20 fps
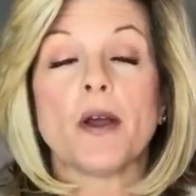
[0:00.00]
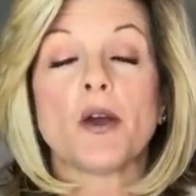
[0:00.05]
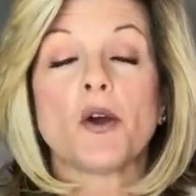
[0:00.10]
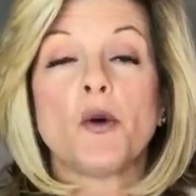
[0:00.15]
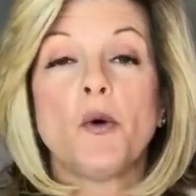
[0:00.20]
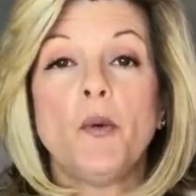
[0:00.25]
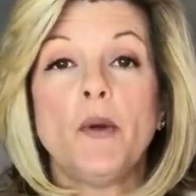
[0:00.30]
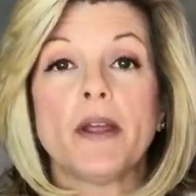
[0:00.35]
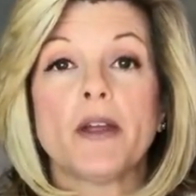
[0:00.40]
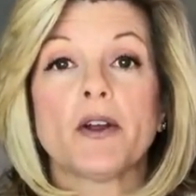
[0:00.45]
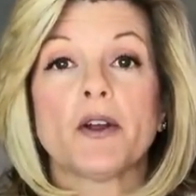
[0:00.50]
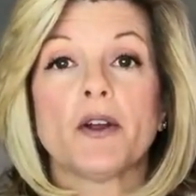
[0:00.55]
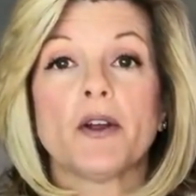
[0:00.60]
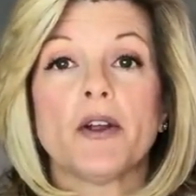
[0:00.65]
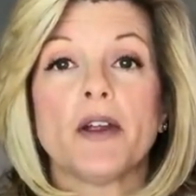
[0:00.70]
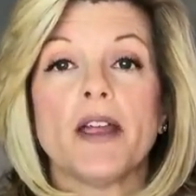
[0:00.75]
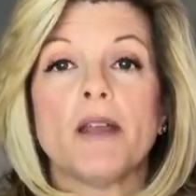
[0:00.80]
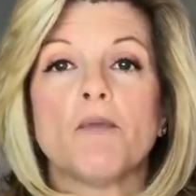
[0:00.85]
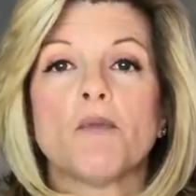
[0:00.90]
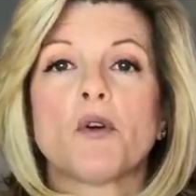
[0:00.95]
quicker
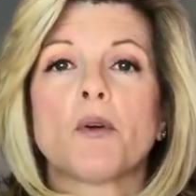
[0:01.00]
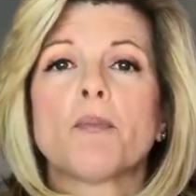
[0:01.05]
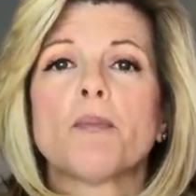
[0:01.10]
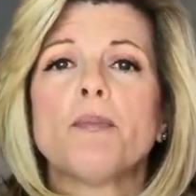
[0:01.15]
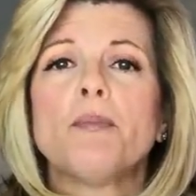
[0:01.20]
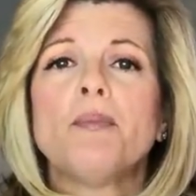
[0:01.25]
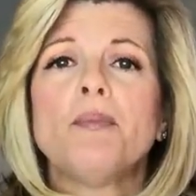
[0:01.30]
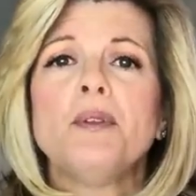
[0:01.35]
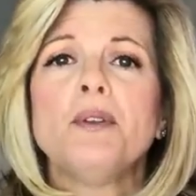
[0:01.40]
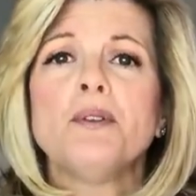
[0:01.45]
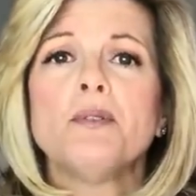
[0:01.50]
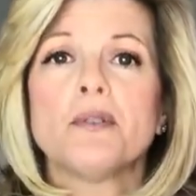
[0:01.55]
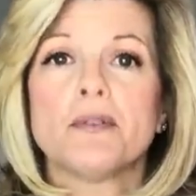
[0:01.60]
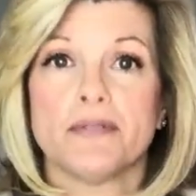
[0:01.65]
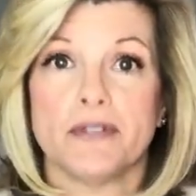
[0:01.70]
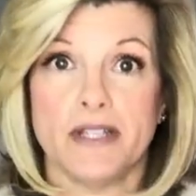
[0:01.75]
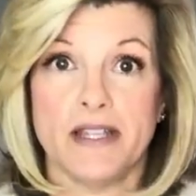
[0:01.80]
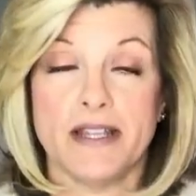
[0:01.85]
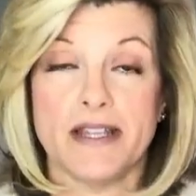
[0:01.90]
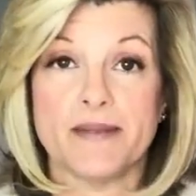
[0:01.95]
and more
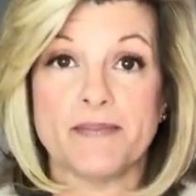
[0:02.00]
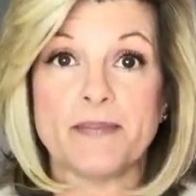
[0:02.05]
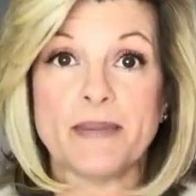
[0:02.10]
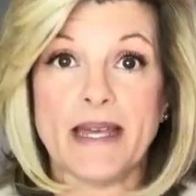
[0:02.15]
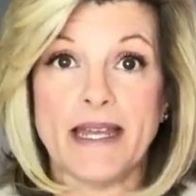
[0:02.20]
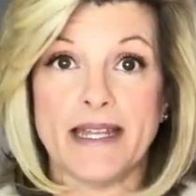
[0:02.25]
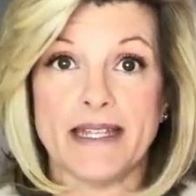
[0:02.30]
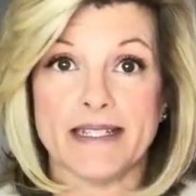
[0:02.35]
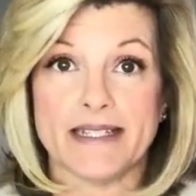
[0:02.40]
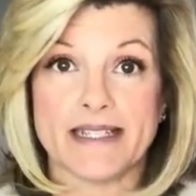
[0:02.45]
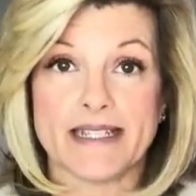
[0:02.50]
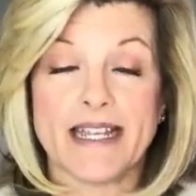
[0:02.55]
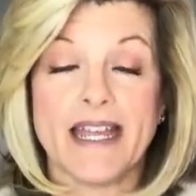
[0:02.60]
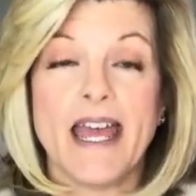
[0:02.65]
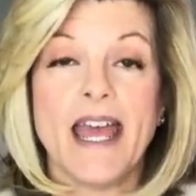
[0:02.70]
beautifully than paint.